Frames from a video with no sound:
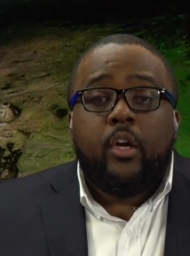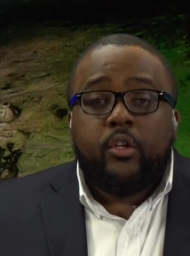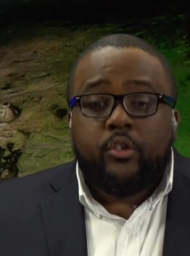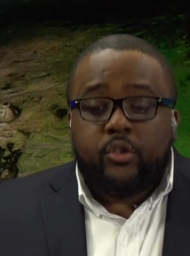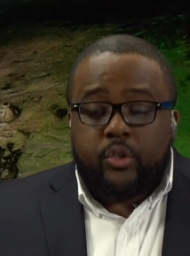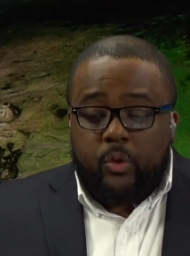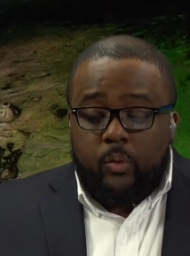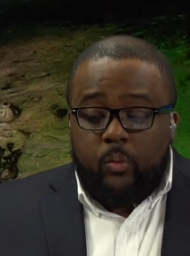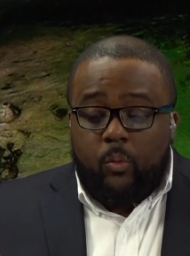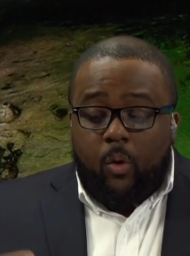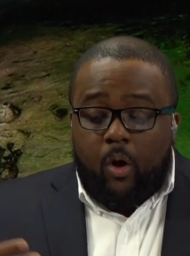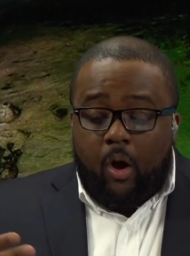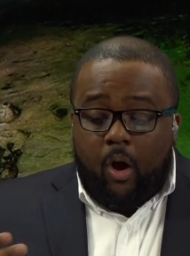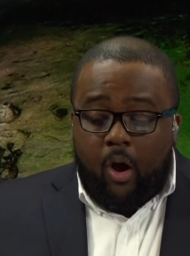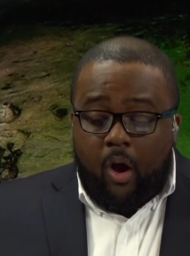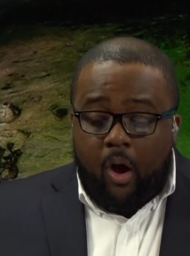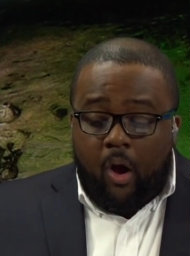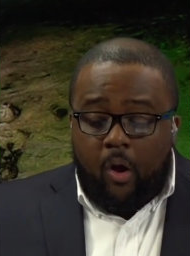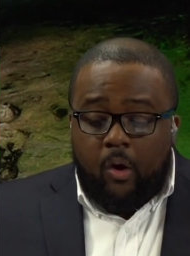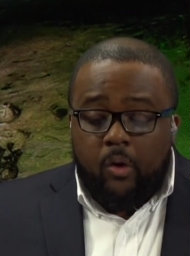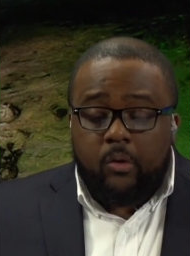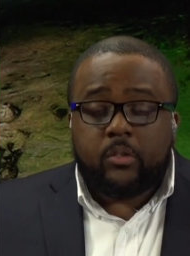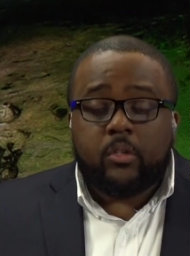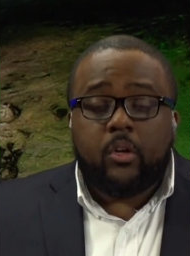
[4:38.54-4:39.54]
to
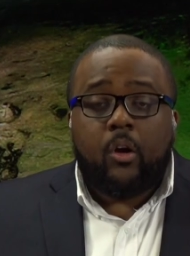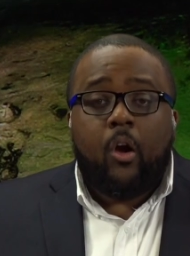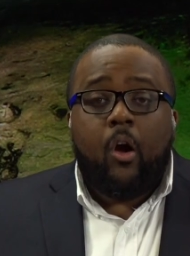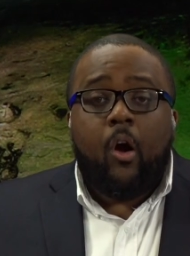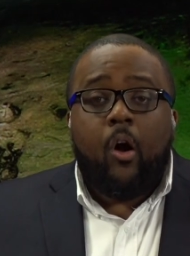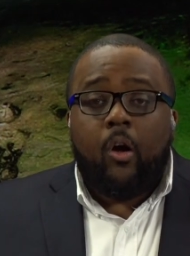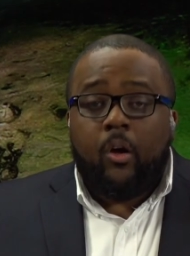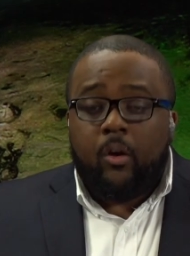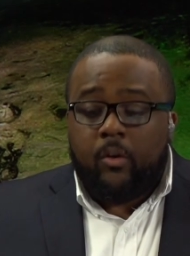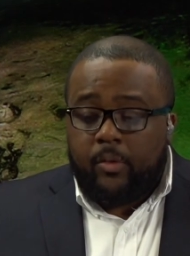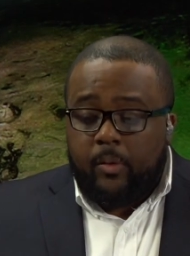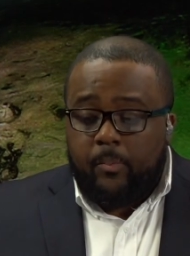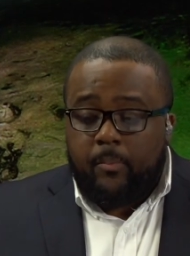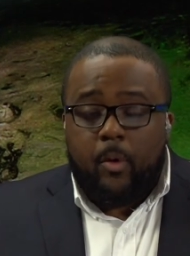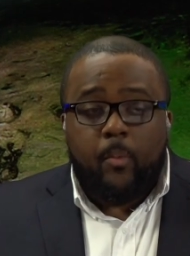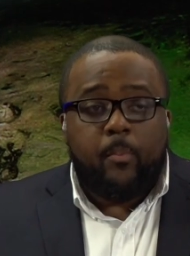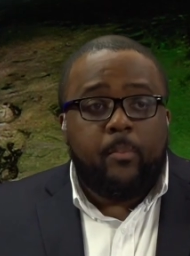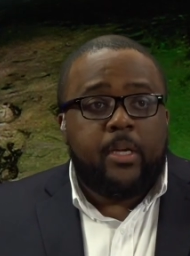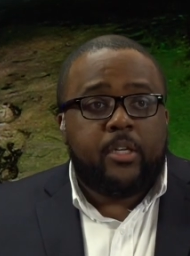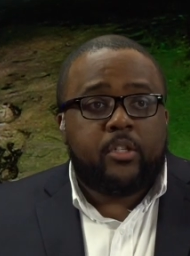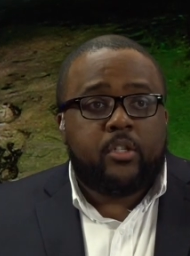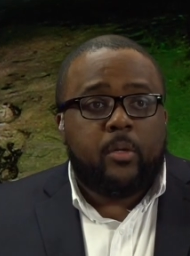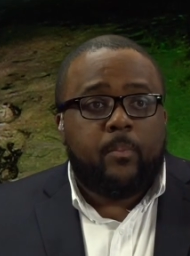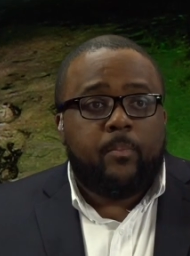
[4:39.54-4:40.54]
halt all the
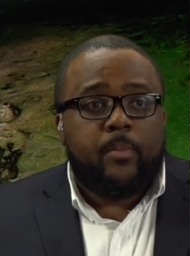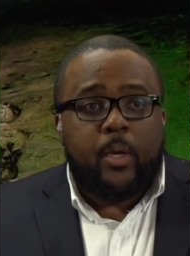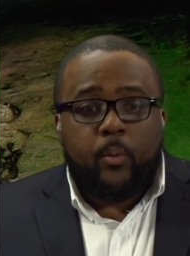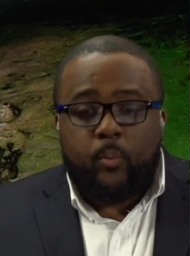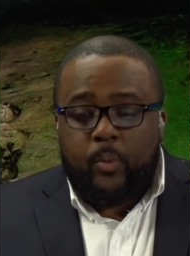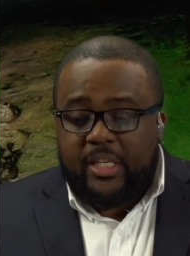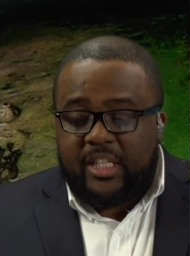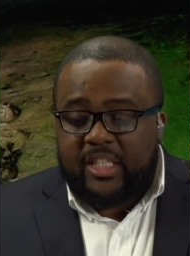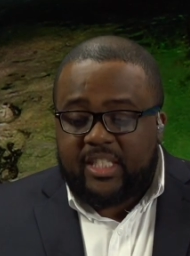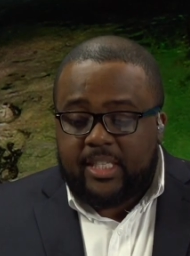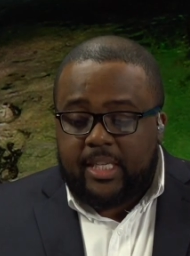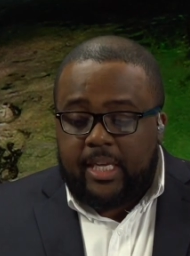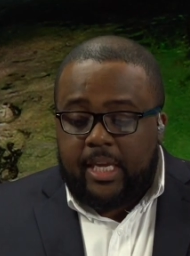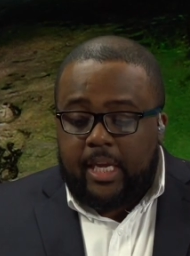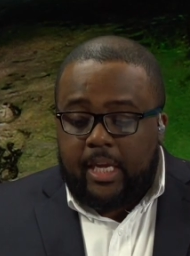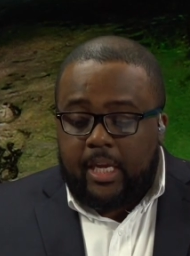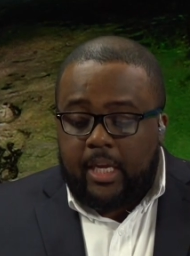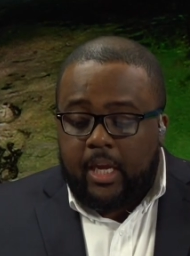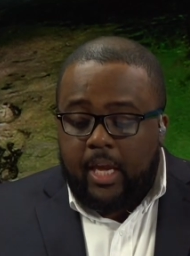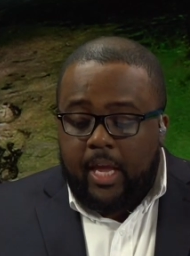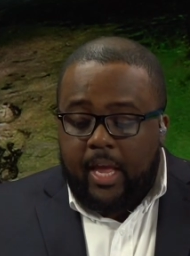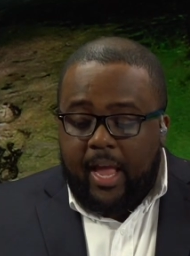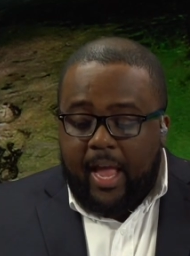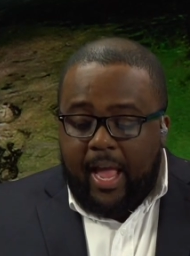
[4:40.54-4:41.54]
momentum that we
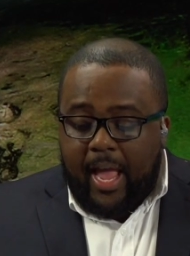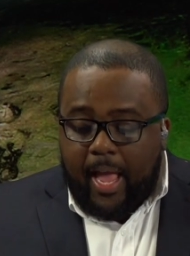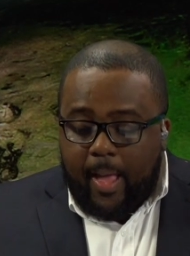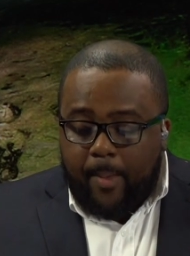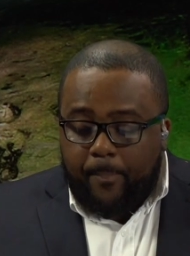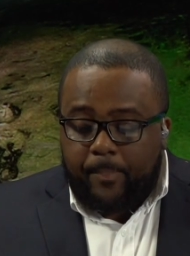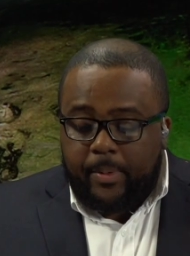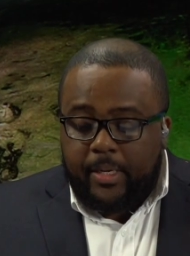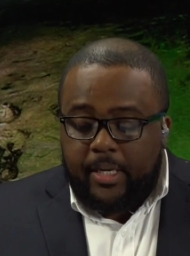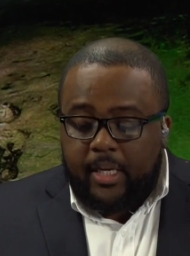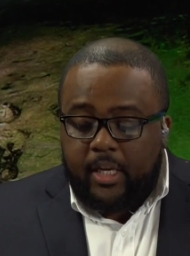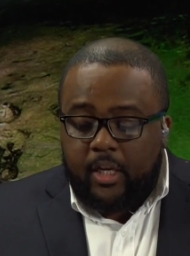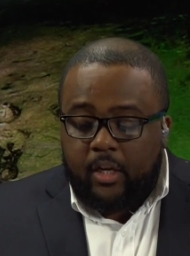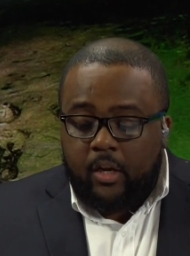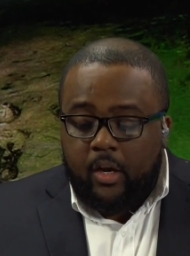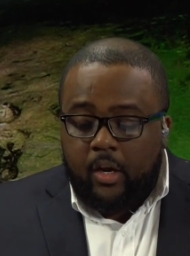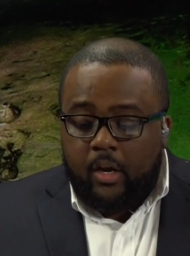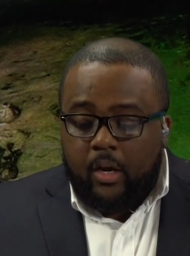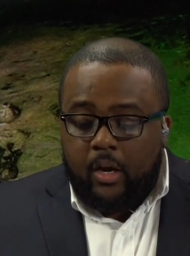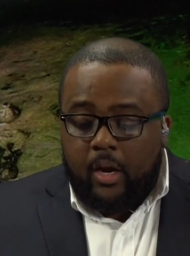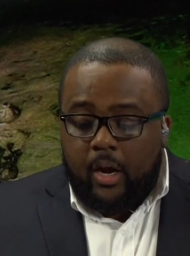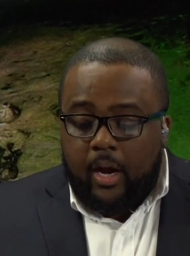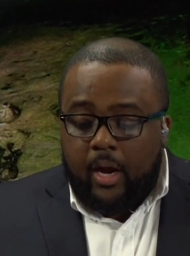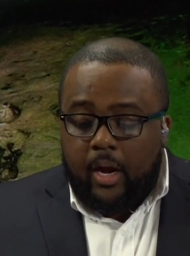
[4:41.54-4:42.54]
see happening
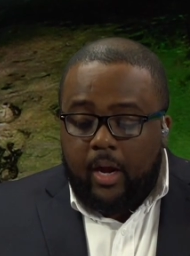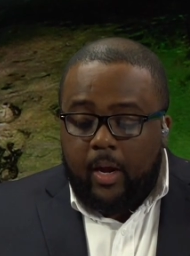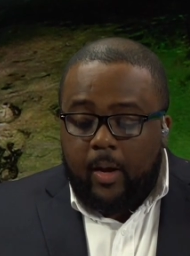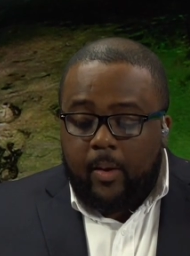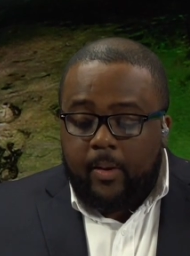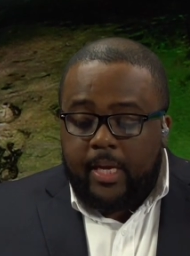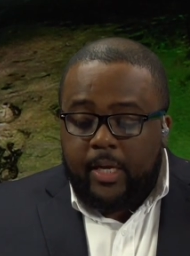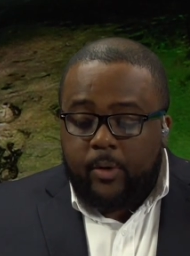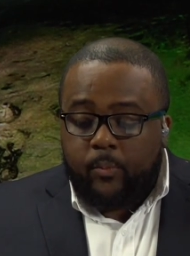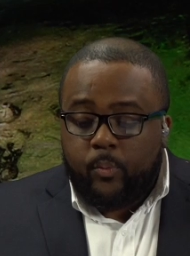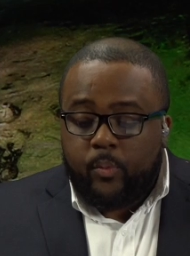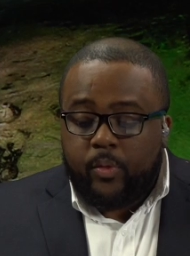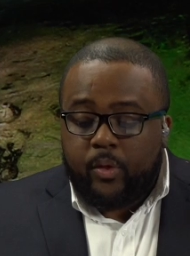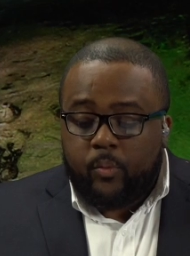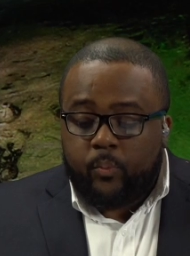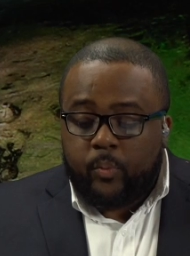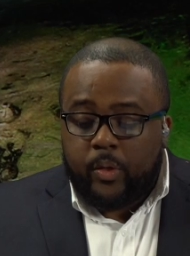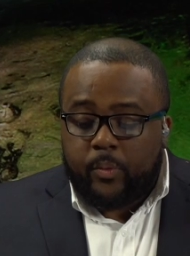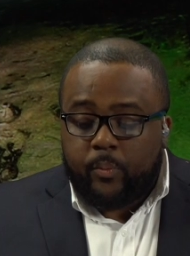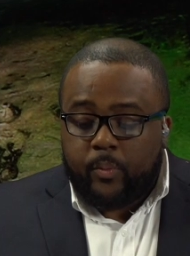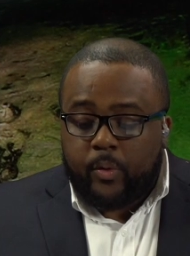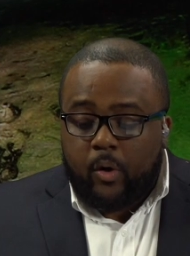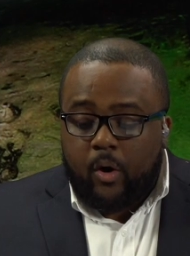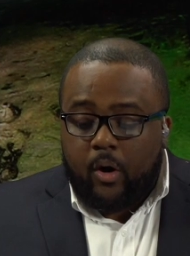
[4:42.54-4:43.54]
uh, in,
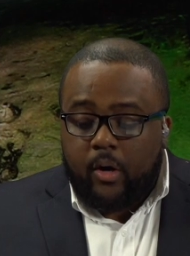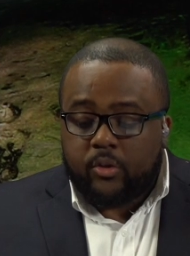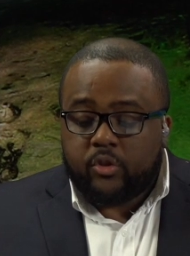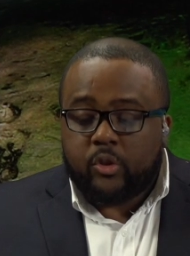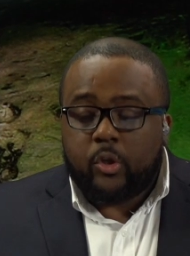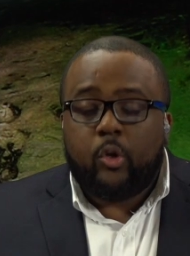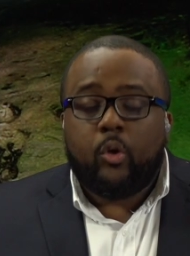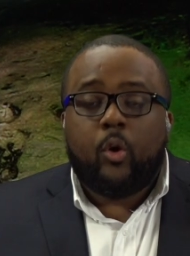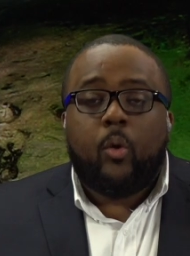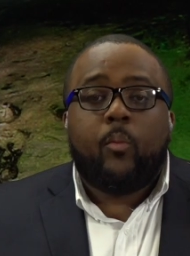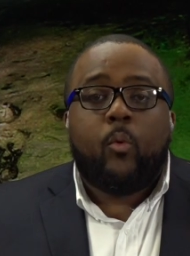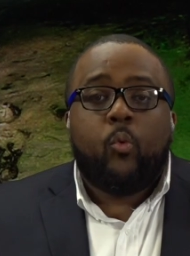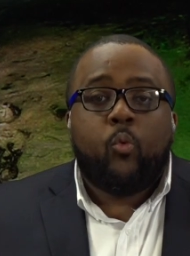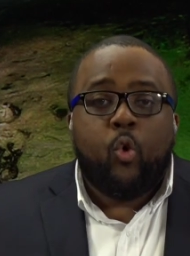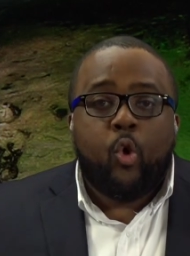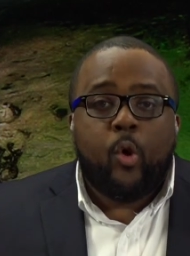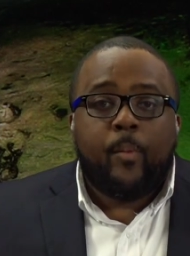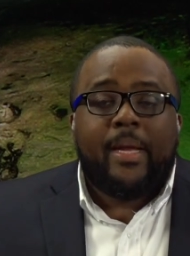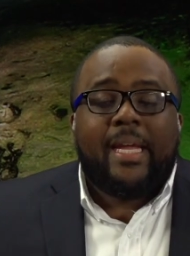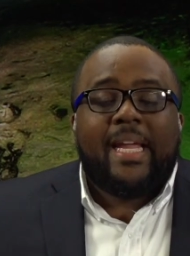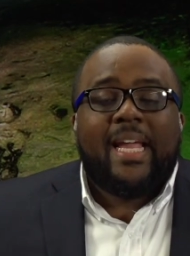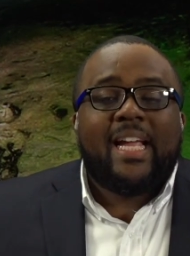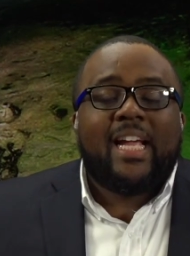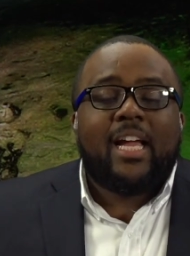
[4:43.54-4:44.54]
with, regards to global
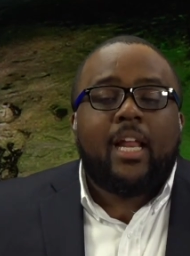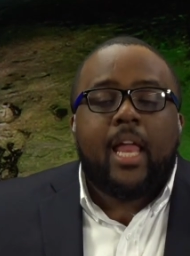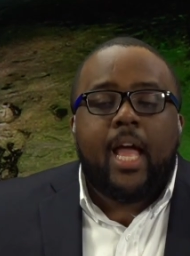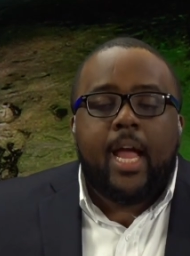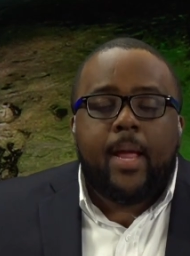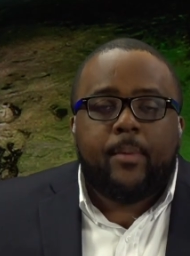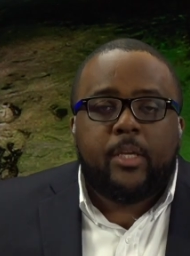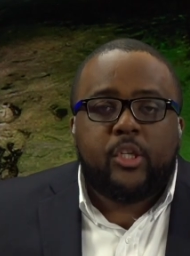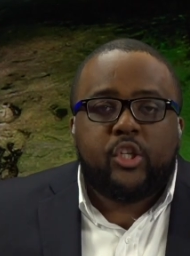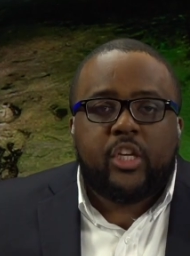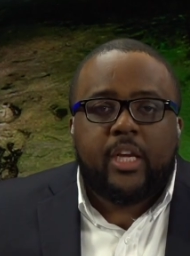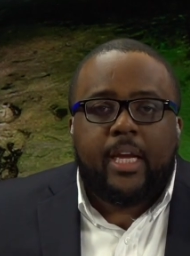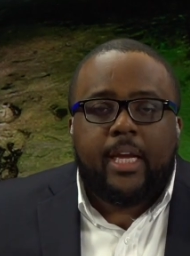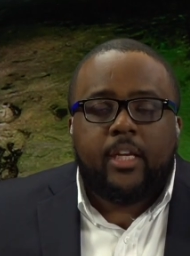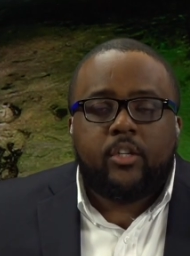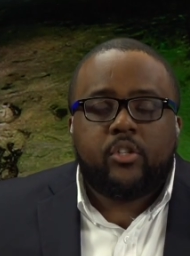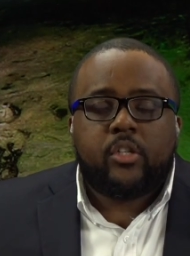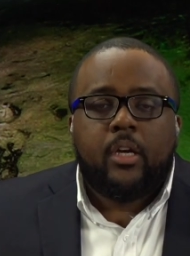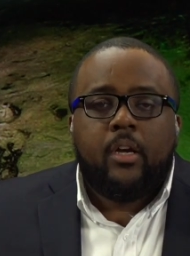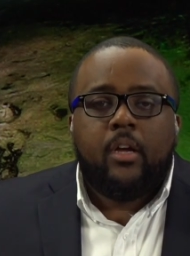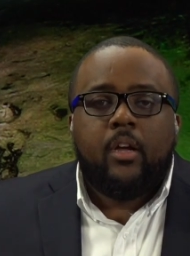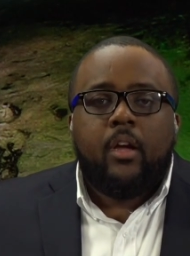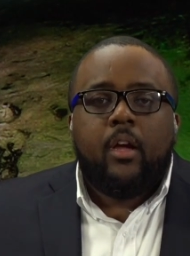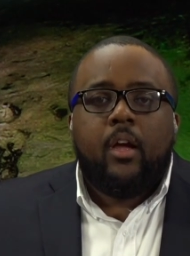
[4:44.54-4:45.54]
warming and climate change.